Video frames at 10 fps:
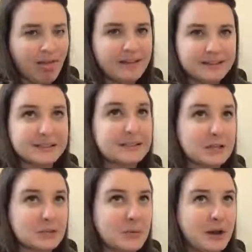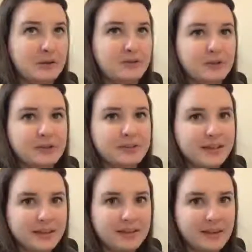This is such a mouthful.
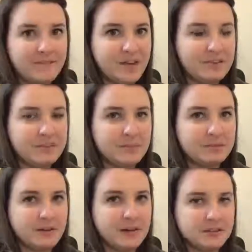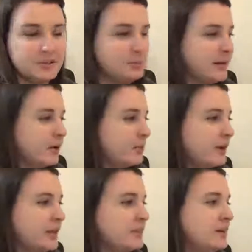Say that 5 times fast and you'll be out of
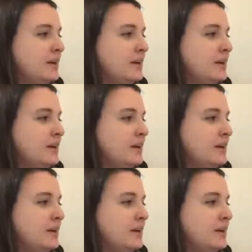breath.